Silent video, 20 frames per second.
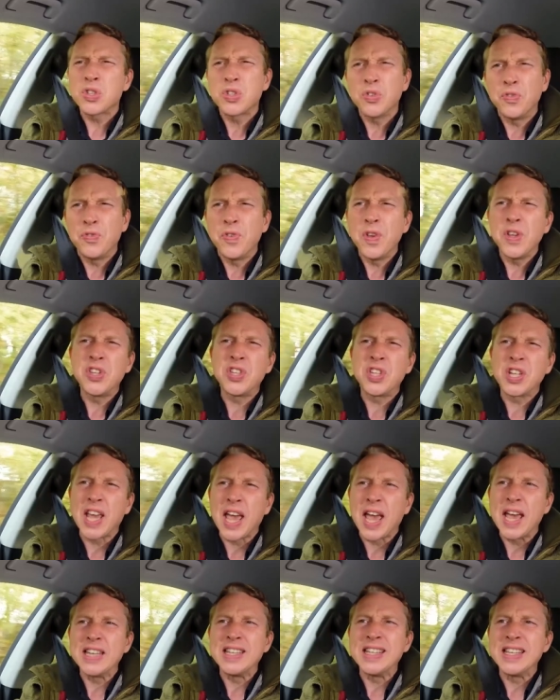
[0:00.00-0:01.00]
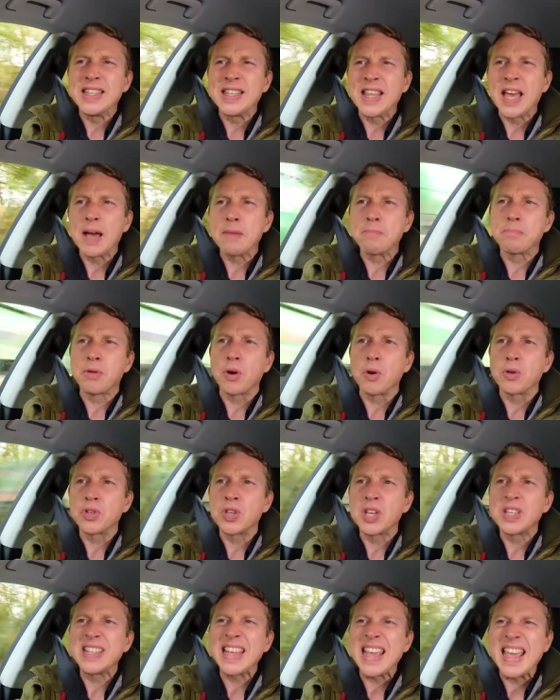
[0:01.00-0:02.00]
sophisticated that
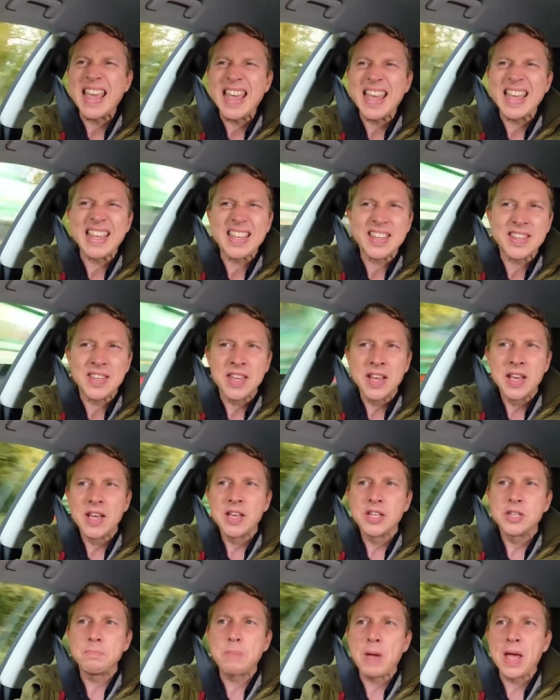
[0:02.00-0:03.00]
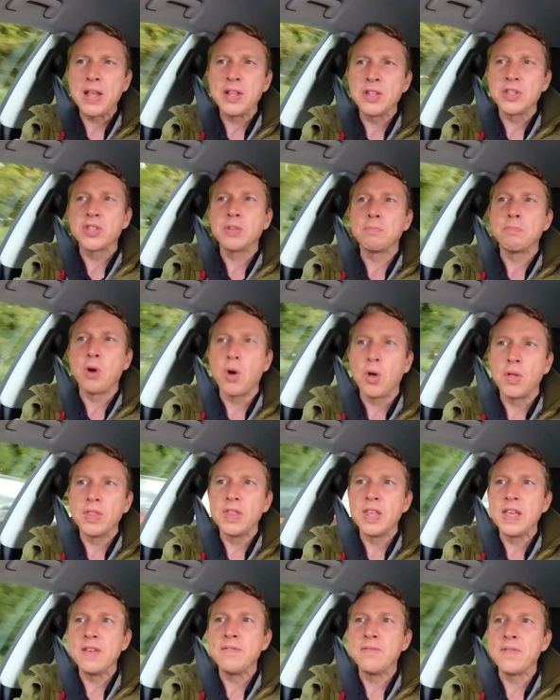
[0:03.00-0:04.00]
process is depends upon
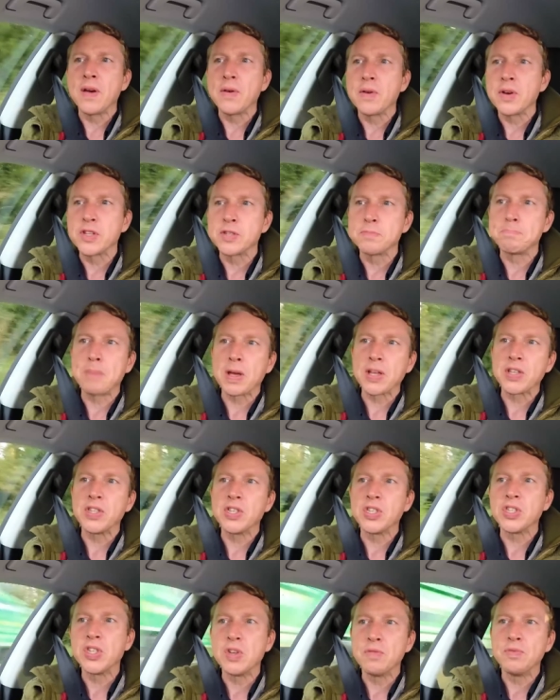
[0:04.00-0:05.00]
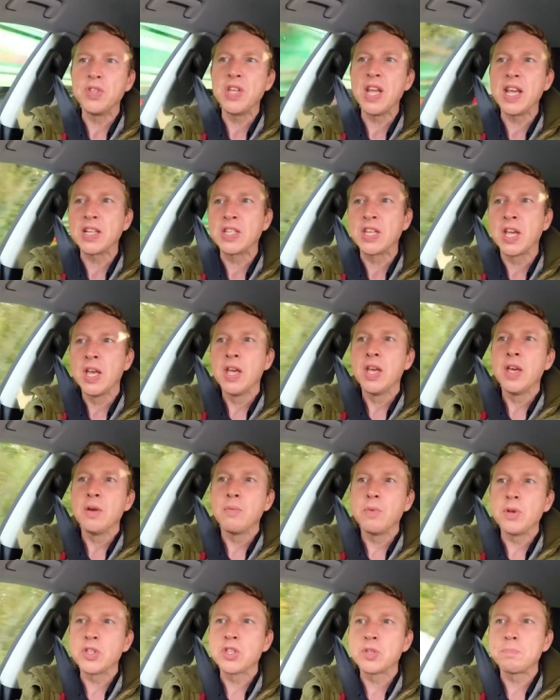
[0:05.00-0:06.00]
the various buttons you've ticked
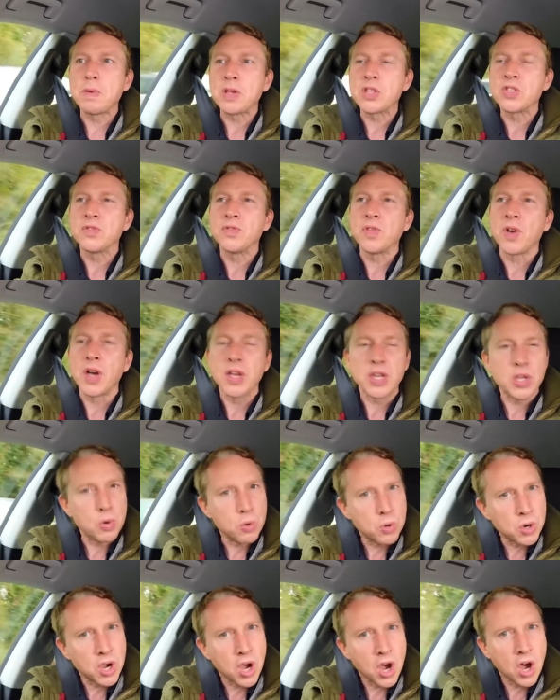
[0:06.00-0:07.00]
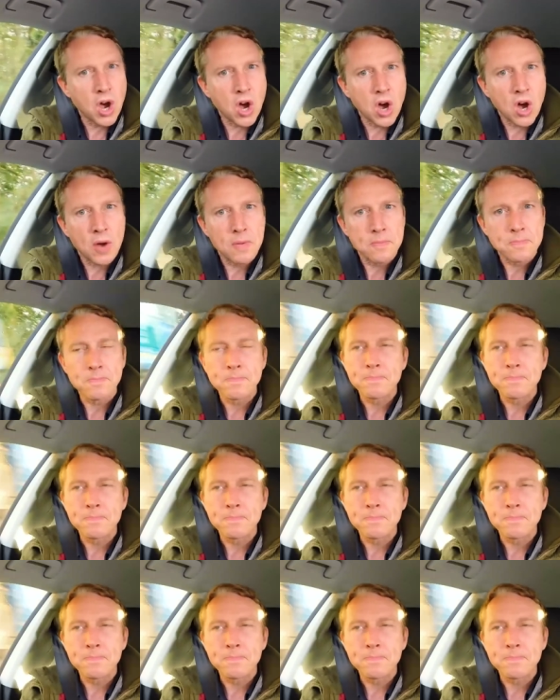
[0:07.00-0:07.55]
when specifying your car.